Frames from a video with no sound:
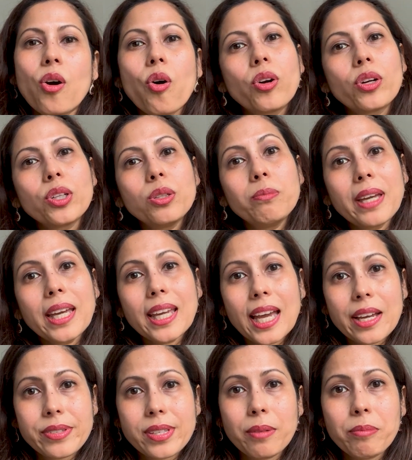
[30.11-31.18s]
or you may
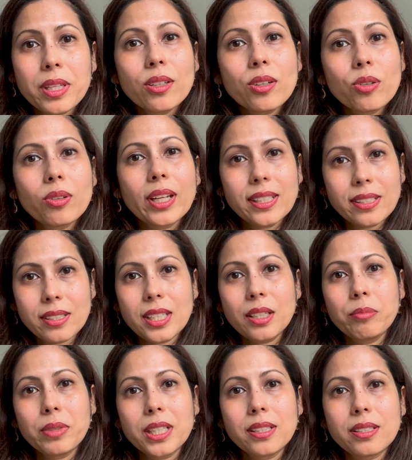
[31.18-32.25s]
have something called
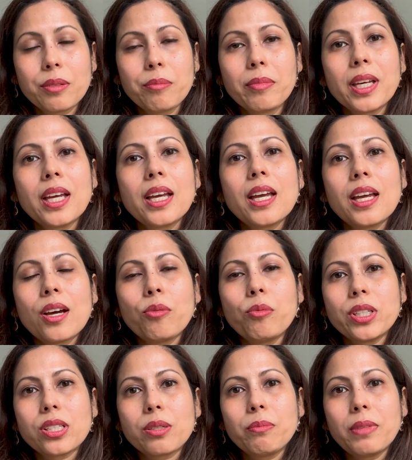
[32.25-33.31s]
astigmatism,
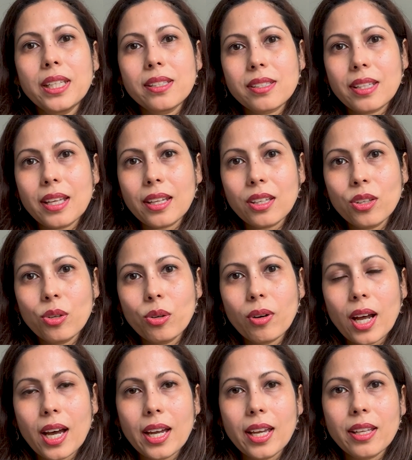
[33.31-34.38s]
which means that
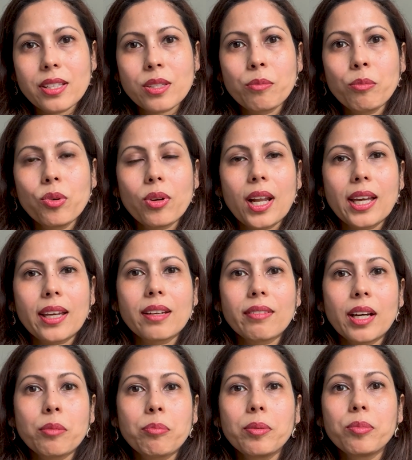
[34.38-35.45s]
your eye is more like a
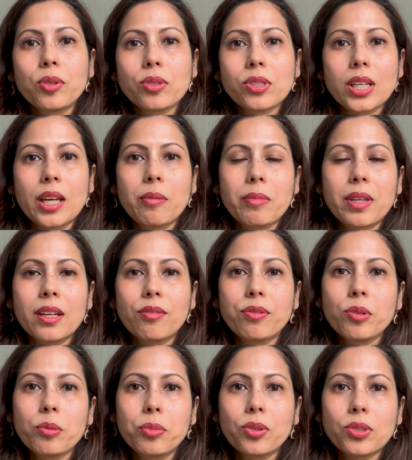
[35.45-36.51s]
rugby ball shape than
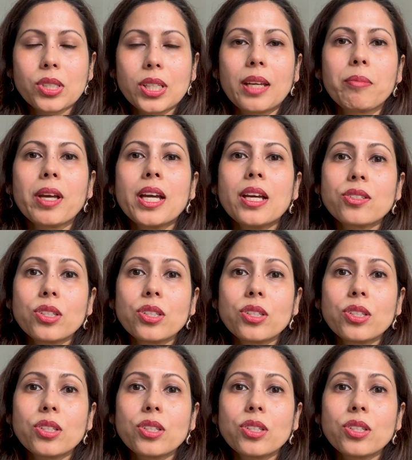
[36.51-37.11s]
football shape.